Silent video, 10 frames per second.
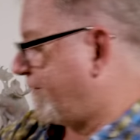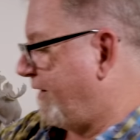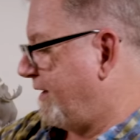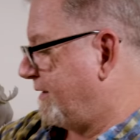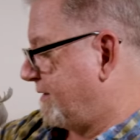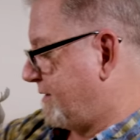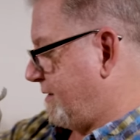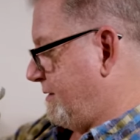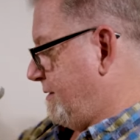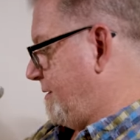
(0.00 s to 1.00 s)
friends.
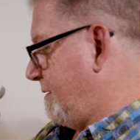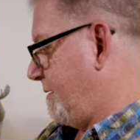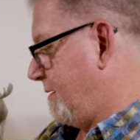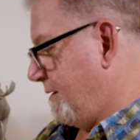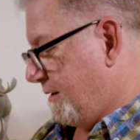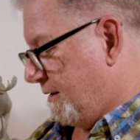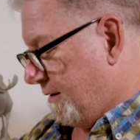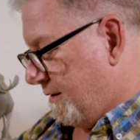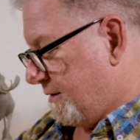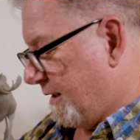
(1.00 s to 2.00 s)

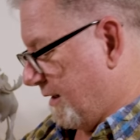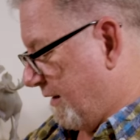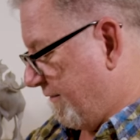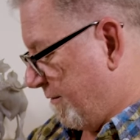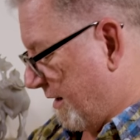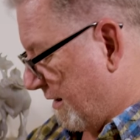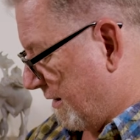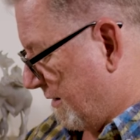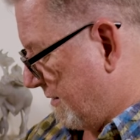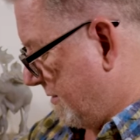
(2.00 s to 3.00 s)
That's what I love about it.